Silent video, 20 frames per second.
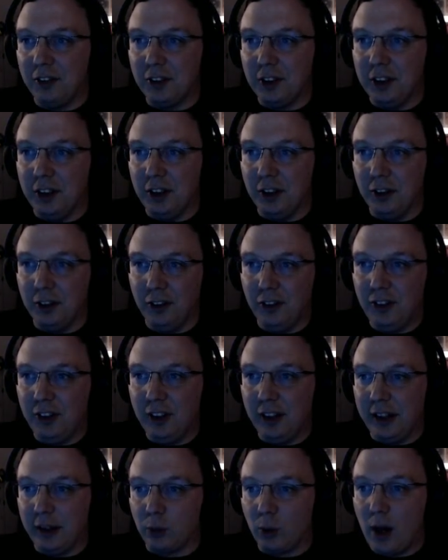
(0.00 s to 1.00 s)
Or you know, you see
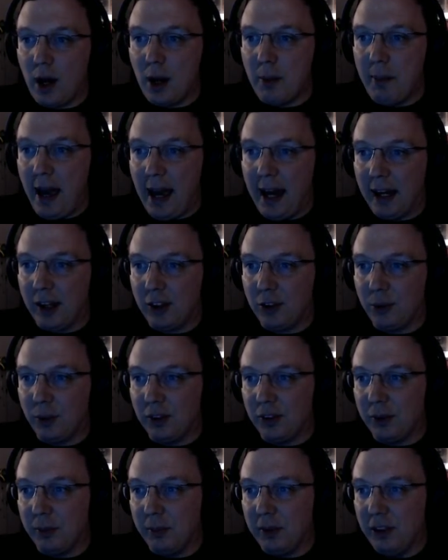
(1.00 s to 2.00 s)
like ROM hacks where
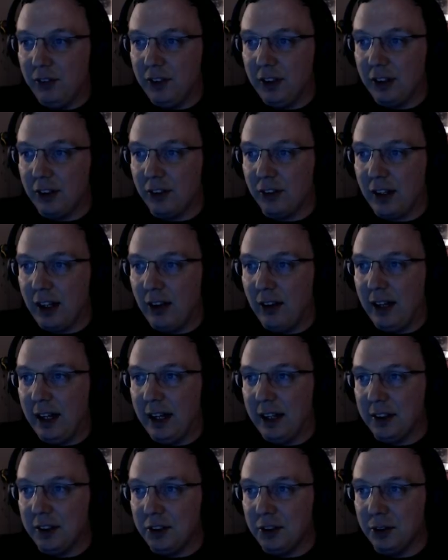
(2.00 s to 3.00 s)
somebody figures out how
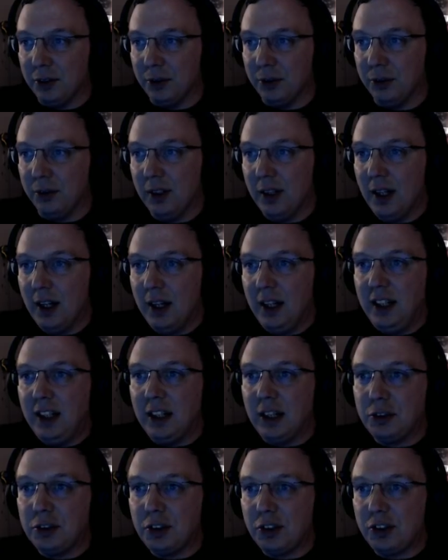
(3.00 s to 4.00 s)
to do, you
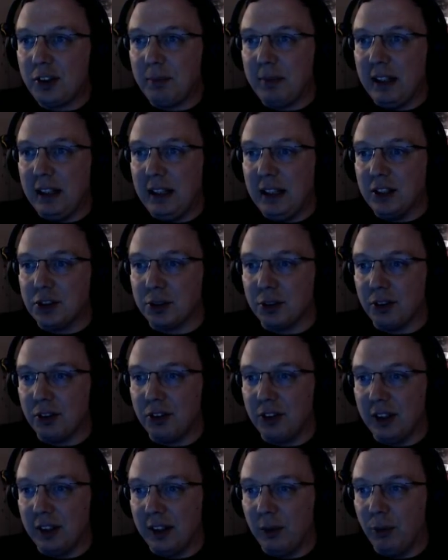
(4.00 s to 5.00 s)
know, just something
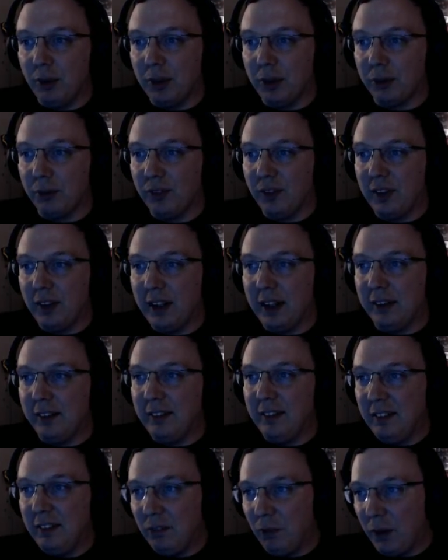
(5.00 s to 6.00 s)
interesting that
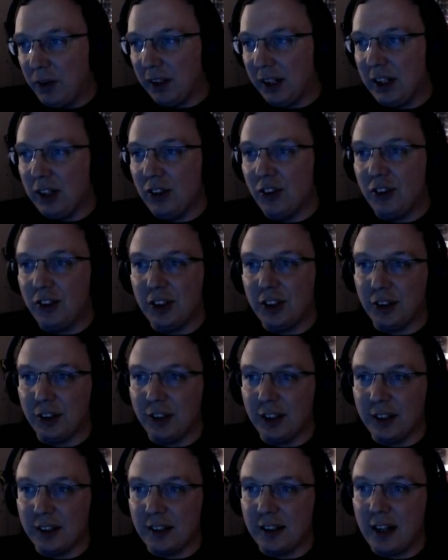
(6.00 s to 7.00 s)
wasn't considered
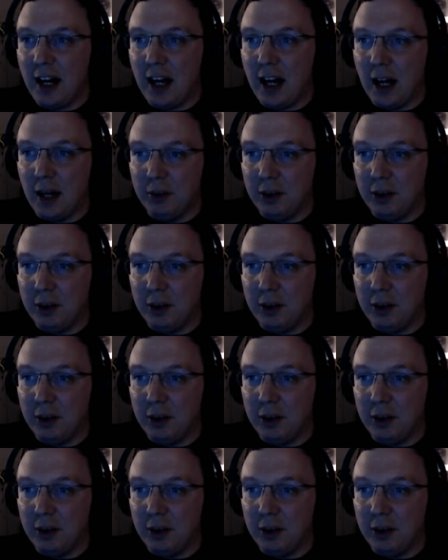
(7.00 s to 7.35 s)
at the time.